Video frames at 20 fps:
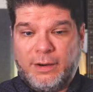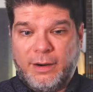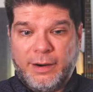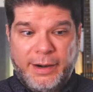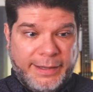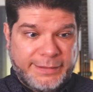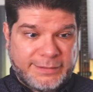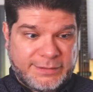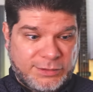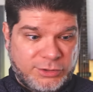All
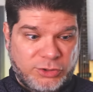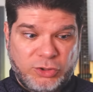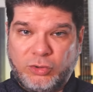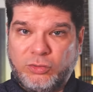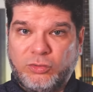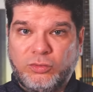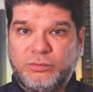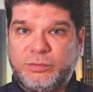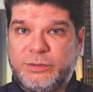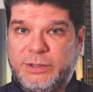right,
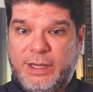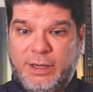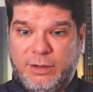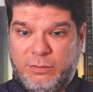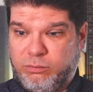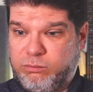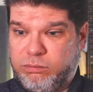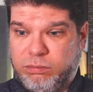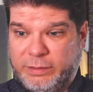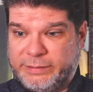so
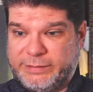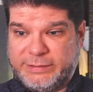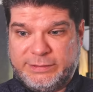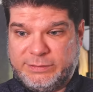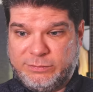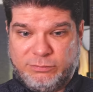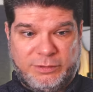yeah, what's,